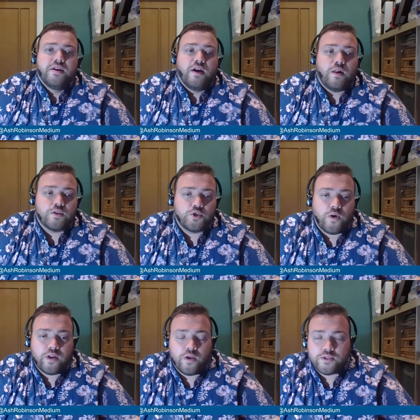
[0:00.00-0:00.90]
I'll try
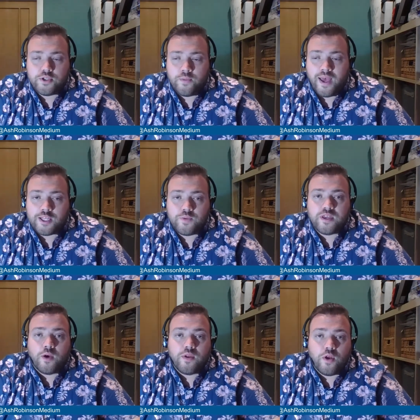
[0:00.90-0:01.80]
and answer them as we
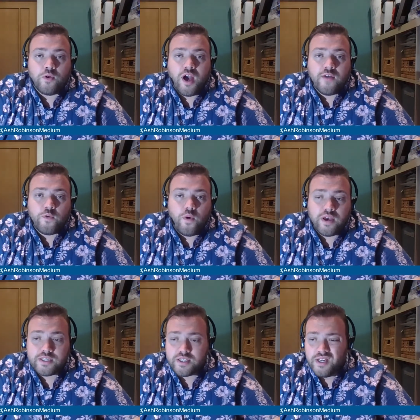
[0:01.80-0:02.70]
go along.
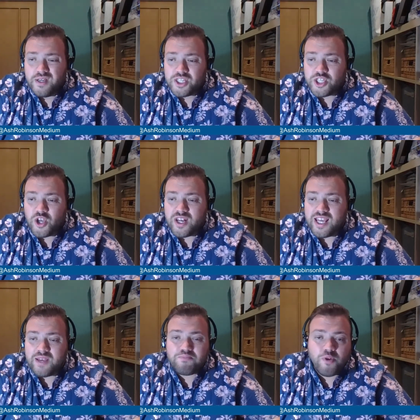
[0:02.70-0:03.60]
Otherwise,
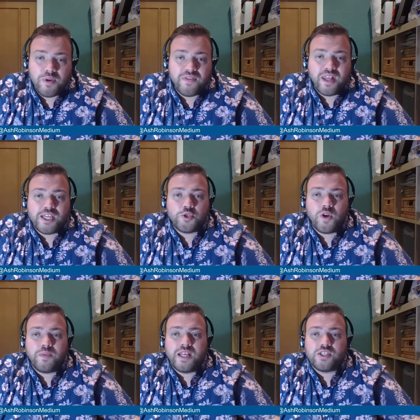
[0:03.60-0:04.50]
certainly, probably in the next 20
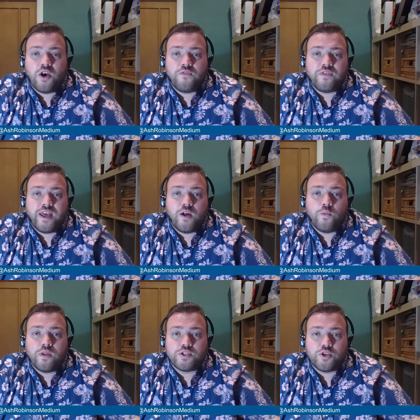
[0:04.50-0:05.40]
minutes, half an hour,
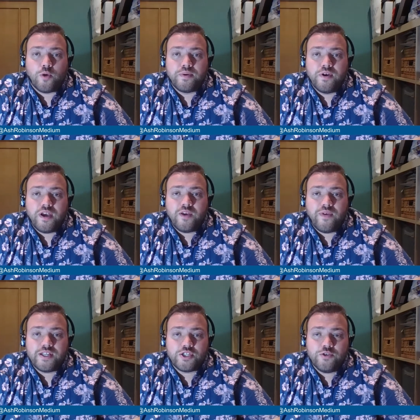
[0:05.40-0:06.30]
we'll stop. Hiya,
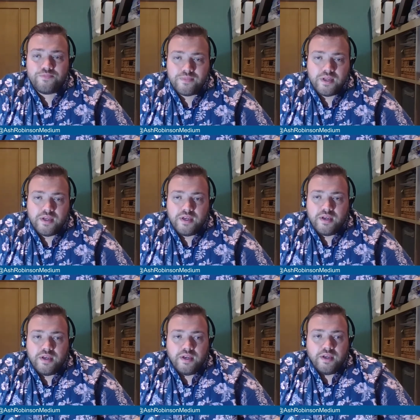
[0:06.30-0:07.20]
Rachel.
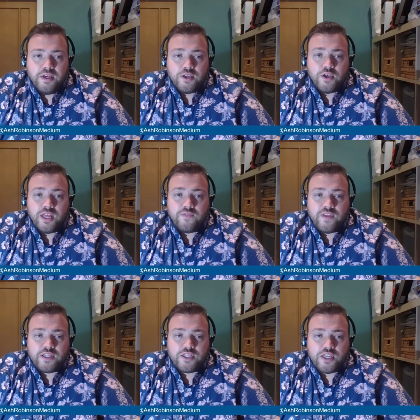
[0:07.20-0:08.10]
Good
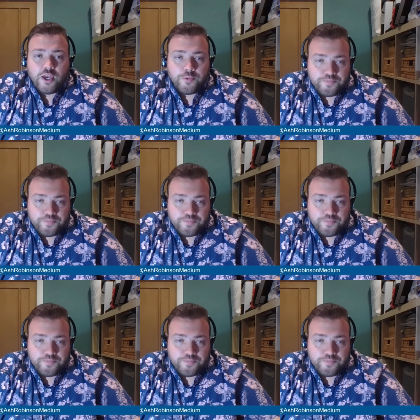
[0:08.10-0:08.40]
evening to you.